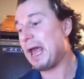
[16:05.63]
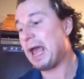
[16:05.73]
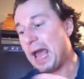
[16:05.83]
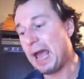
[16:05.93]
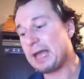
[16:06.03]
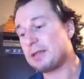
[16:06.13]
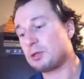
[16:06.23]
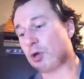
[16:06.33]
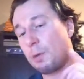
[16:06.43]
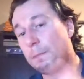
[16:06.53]
and
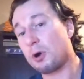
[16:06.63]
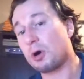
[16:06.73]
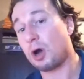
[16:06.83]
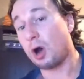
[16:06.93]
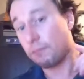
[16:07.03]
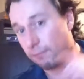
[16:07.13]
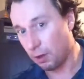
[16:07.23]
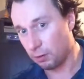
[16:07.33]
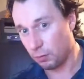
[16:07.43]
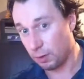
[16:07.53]
book a
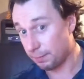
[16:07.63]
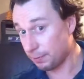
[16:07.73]
follow-up.